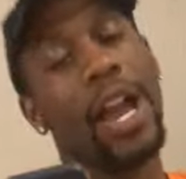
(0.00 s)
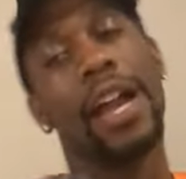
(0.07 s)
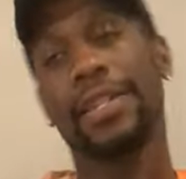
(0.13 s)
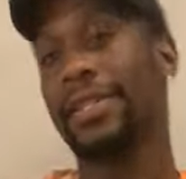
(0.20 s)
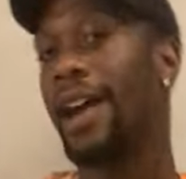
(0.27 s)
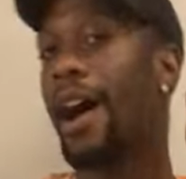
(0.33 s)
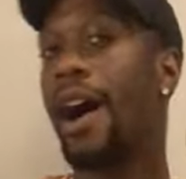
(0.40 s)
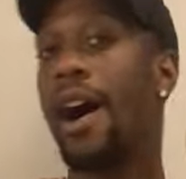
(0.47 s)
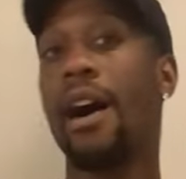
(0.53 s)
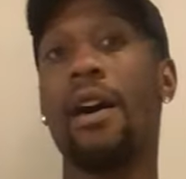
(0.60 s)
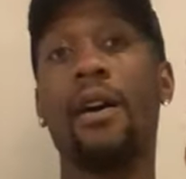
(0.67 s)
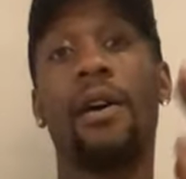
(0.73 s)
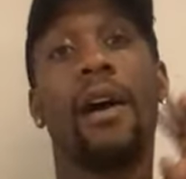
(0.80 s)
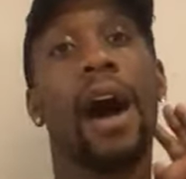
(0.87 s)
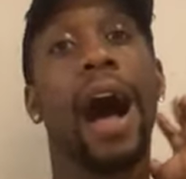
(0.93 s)

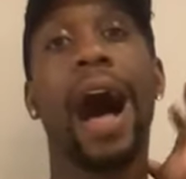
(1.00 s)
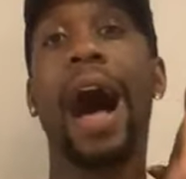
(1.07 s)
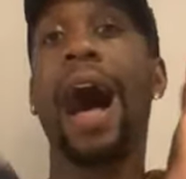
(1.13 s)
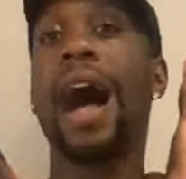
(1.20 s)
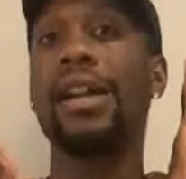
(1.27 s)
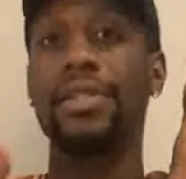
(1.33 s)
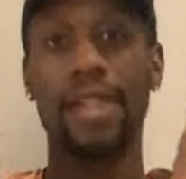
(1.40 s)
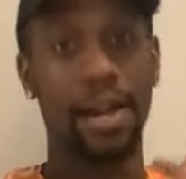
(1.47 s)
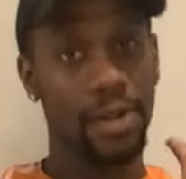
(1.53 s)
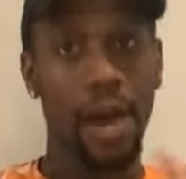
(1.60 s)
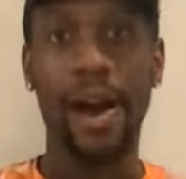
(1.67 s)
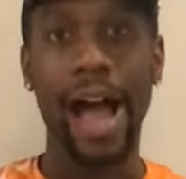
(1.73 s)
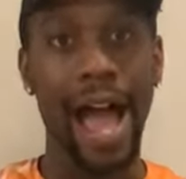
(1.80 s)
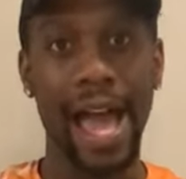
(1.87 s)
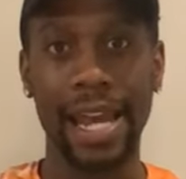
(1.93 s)
Y'all know
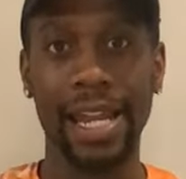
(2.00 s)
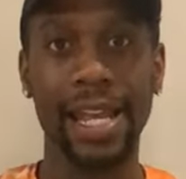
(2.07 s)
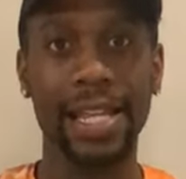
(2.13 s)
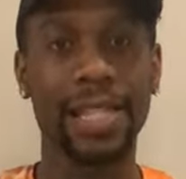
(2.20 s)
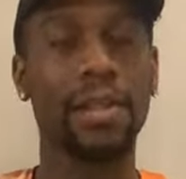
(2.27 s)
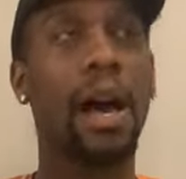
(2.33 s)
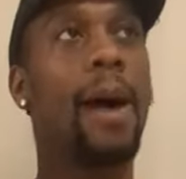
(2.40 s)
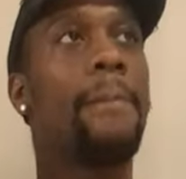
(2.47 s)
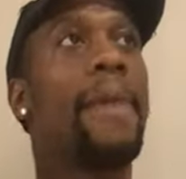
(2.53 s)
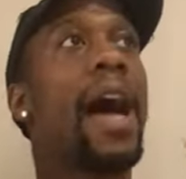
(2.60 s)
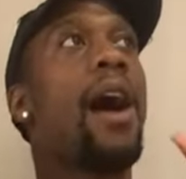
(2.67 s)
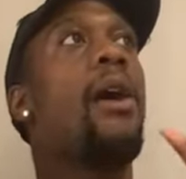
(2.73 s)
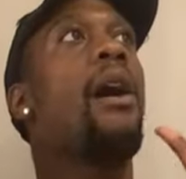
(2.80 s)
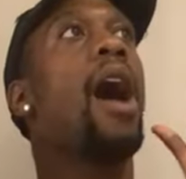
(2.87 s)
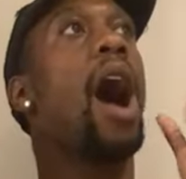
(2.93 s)
how it is
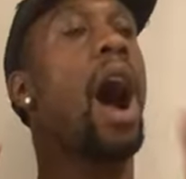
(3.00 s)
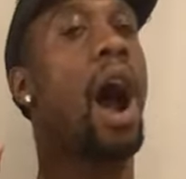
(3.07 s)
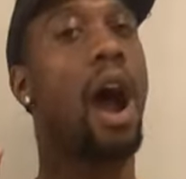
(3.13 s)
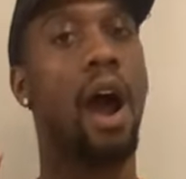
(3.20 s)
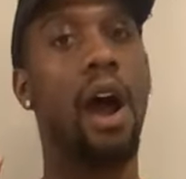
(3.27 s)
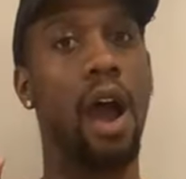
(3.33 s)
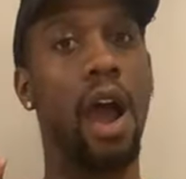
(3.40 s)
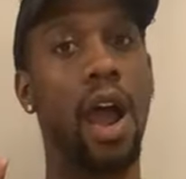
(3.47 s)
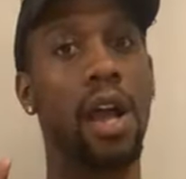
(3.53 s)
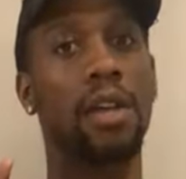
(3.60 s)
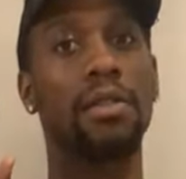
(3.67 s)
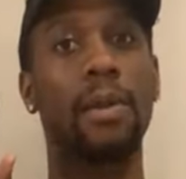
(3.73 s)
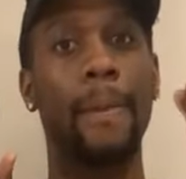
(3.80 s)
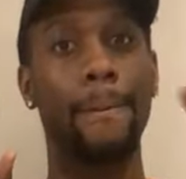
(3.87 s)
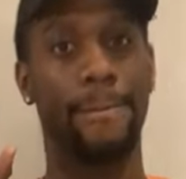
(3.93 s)
about
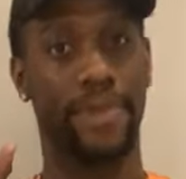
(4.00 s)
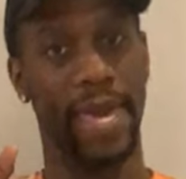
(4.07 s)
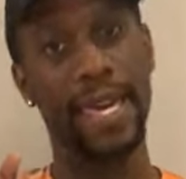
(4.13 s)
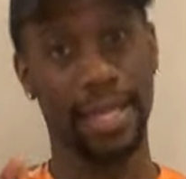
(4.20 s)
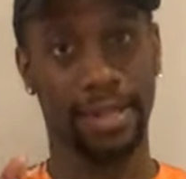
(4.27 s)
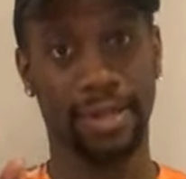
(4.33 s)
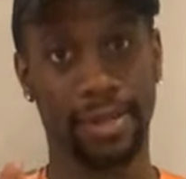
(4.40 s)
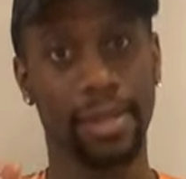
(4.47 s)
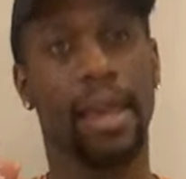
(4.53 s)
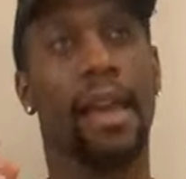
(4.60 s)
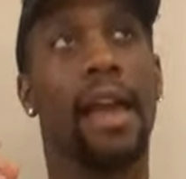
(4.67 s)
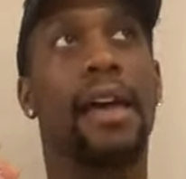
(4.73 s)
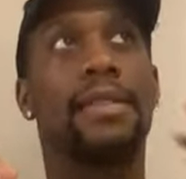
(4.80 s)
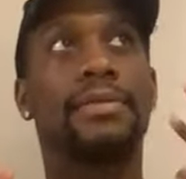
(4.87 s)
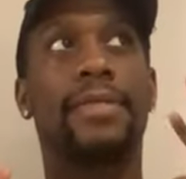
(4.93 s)
hard beats
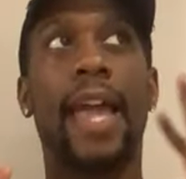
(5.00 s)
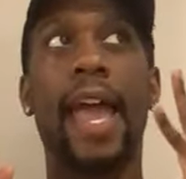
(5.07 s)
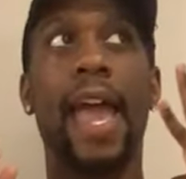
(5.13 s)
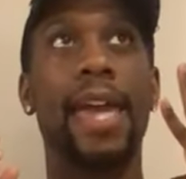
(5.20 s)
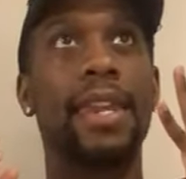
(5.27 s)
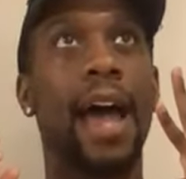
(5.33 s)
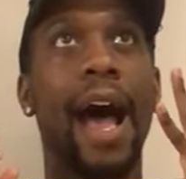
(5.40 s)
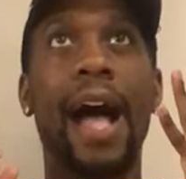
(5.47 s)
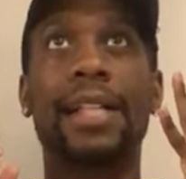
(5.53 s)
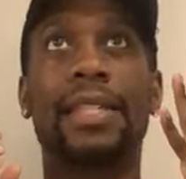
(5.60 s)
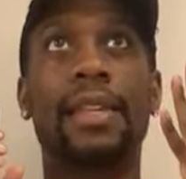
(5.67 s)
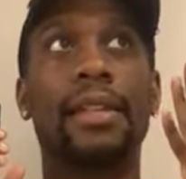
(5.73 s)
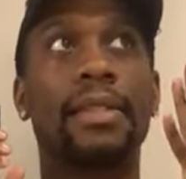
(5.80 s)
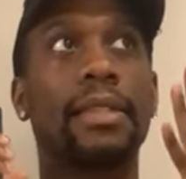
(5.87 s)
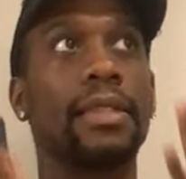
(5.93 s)
that I
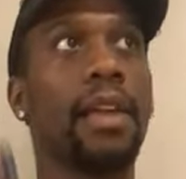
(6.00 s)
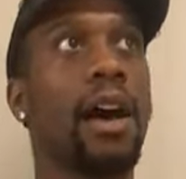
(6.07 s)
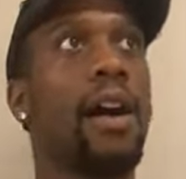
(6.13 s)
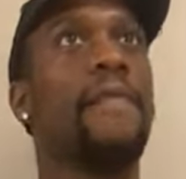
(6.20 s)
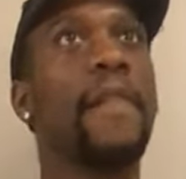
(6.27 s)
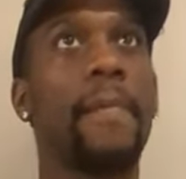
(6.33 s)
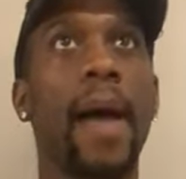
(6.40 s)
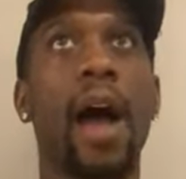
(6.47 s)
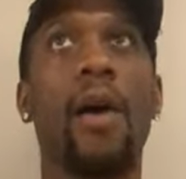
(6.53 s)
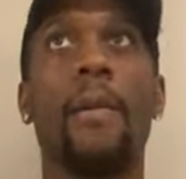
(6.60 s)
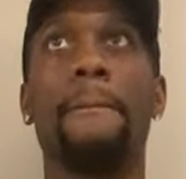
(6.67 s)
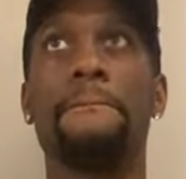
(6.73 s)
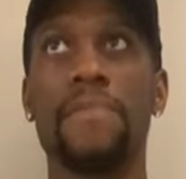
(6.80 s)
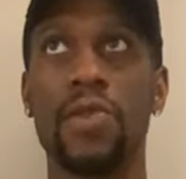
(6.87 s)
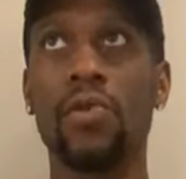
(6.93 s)
just love about
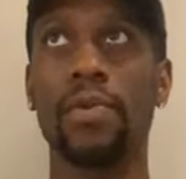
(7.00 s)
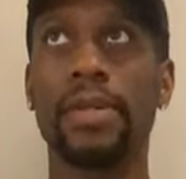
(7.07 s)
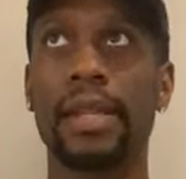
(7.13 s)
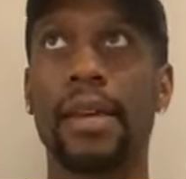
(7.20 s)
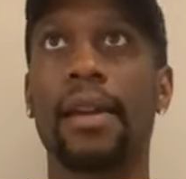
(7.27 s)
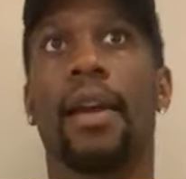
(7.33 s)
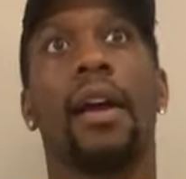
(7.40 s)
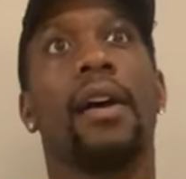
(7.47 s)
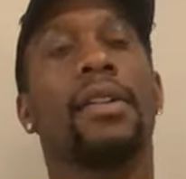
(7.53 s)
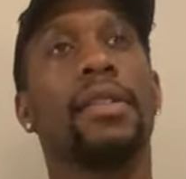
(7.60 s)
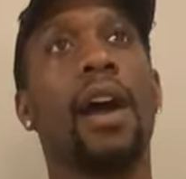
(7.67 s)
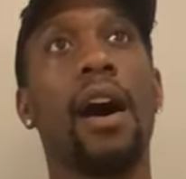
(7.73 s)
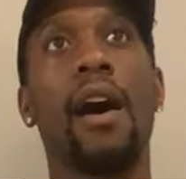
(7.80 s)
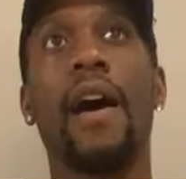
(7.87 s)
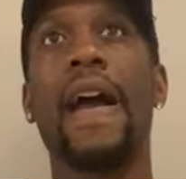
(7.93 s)
music.
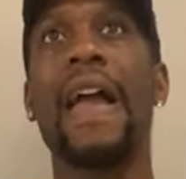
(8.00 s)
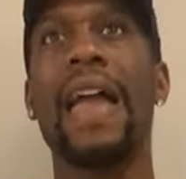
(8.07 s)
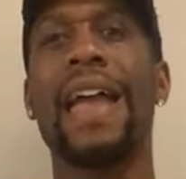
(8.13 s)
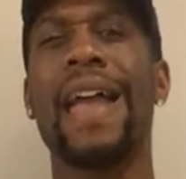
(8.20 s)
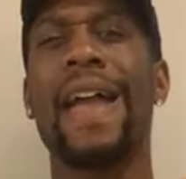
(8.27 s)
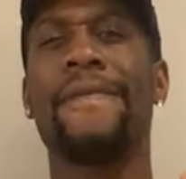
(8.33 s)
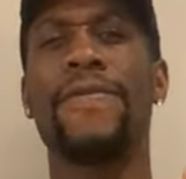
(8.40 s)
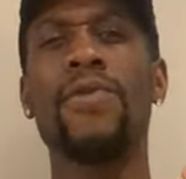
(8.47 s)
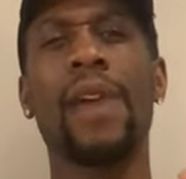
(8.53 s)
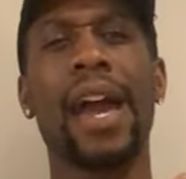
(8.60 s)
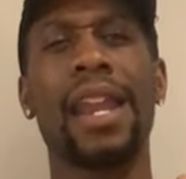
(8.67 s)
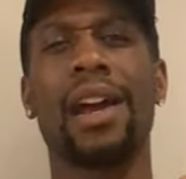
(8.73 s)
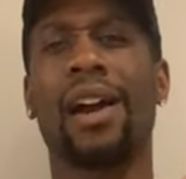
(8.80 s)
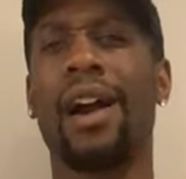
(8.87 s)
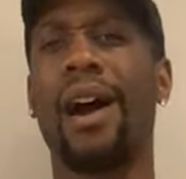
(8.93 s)
Y'all, if you
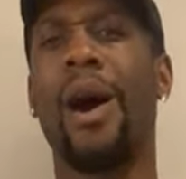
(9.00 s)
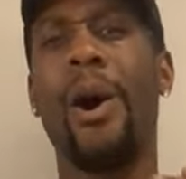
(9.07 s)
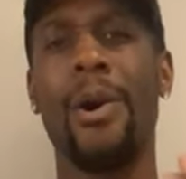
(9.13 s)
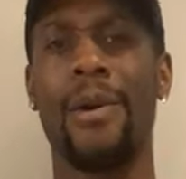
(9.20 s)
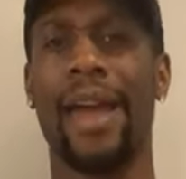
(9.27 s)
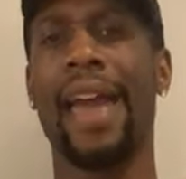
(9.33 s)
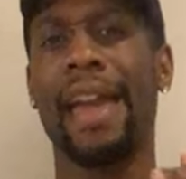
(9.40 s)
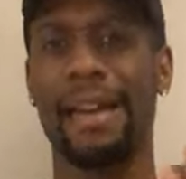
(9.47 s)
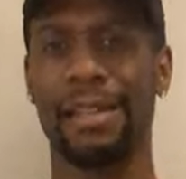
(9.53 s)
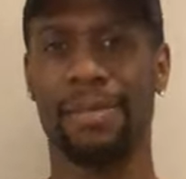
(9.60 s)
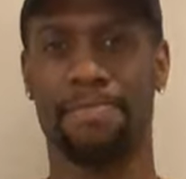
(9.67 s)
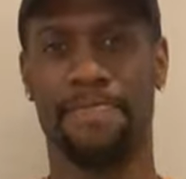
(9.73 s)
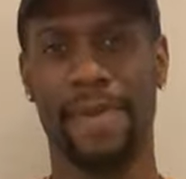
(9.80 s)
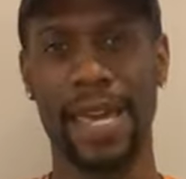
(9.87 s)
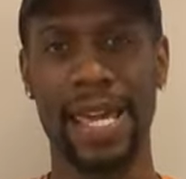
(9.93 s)
got a cold ass
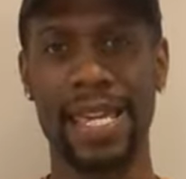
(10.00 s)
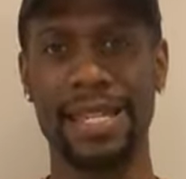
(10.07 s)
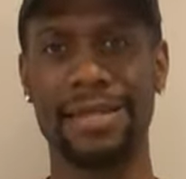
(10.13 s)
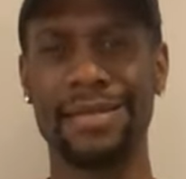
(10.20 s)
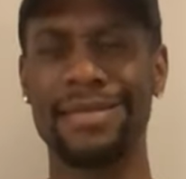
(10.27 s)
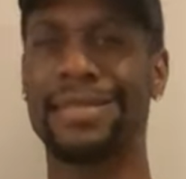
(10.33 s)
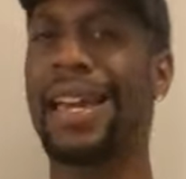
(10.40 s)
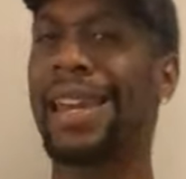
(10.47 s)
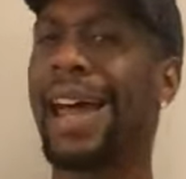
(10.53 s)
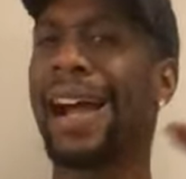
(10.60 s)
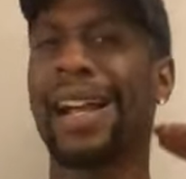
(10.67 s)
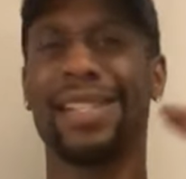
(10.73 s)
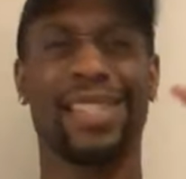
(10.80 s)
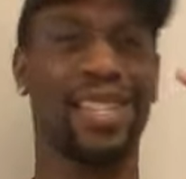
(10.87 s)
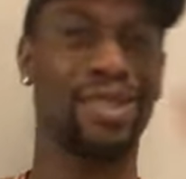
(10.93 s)
beat that I
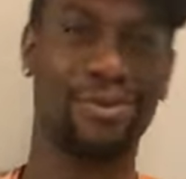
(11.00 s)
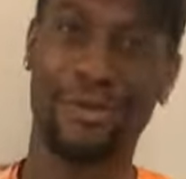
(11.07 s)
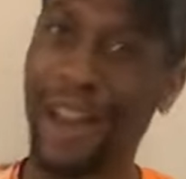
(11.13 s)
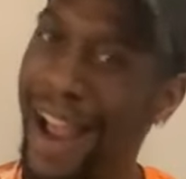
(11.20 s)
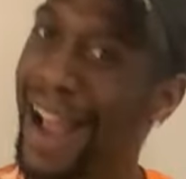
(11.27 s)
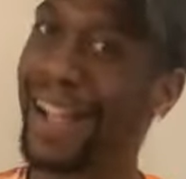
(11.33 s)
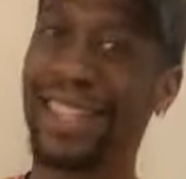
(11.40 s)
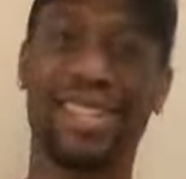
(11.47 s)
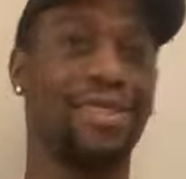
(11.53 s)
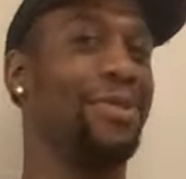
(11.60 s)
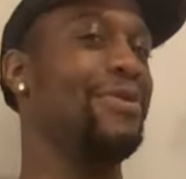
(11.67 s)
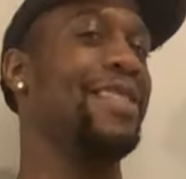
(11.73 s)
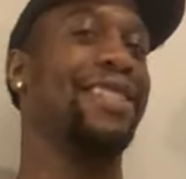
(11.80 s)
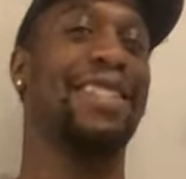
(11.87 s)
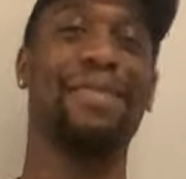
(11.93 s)
can just ride
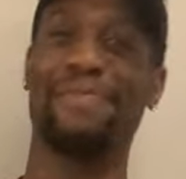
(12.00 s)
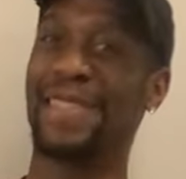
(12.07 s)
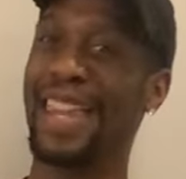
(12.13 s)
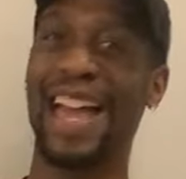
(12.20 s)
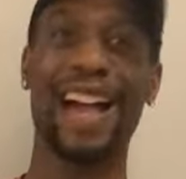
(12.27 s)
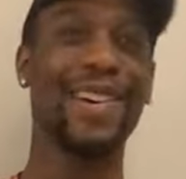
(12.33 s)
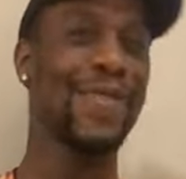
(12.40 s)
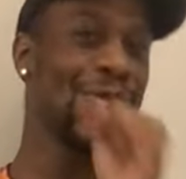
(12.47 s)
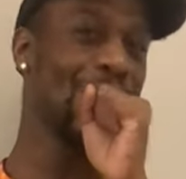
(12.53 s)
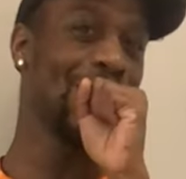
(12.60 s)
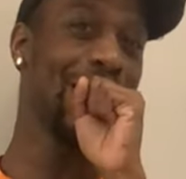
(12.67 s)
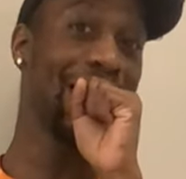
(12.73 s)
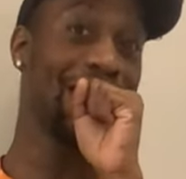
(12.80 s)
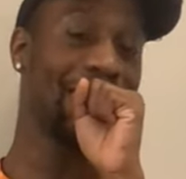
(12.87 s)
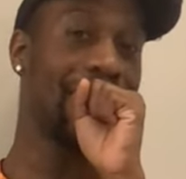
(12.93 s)
to and just be like, oh,
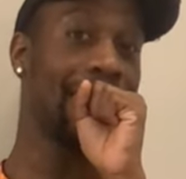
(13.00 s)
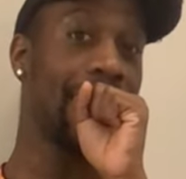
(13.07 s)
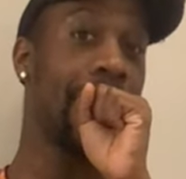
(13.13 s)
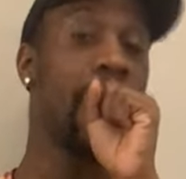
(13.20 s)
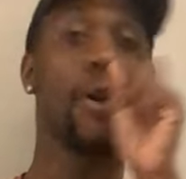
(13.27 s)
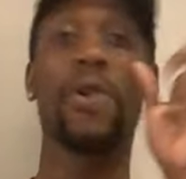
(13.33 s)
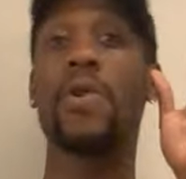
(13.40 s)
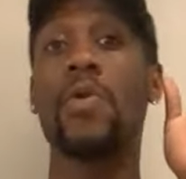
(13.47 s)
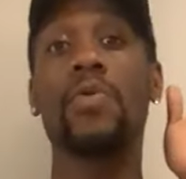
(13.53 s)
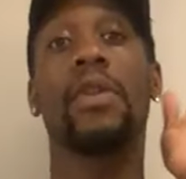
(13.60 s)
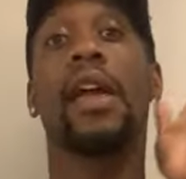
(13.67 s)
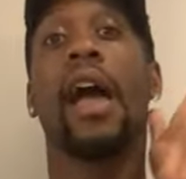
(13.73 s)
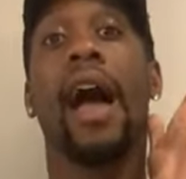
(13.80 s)
that shit cold.